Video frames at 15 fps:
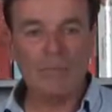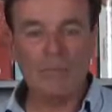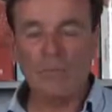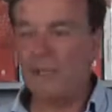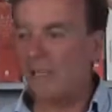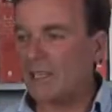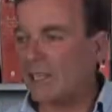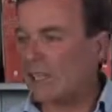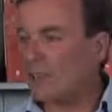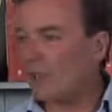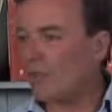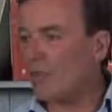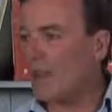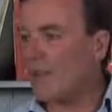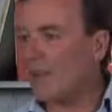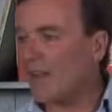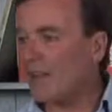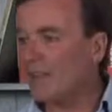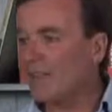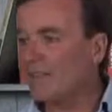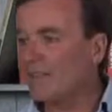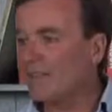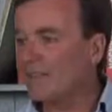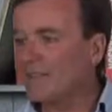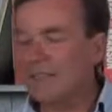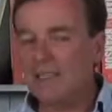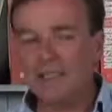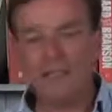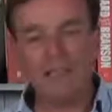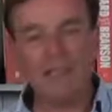But the kicker around that
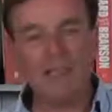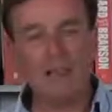is